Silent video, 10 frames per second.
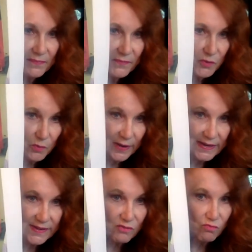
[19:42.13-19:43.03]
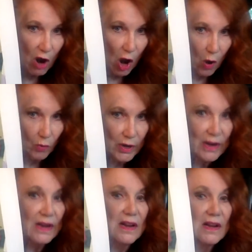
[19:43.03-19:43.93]
Teresa Roane,
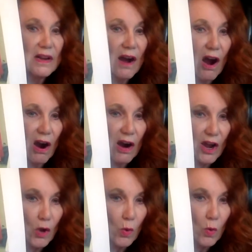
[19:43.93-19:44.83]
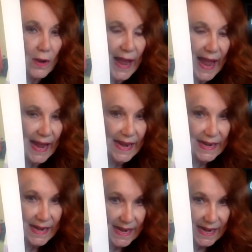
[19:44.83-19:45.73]
Roane,
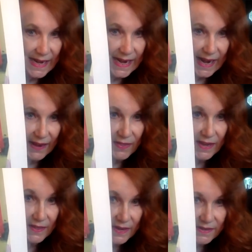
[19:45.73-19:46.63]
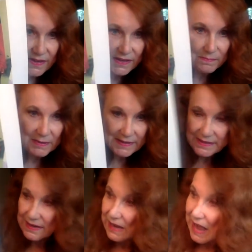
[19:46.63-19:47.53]
and then this is Mrs.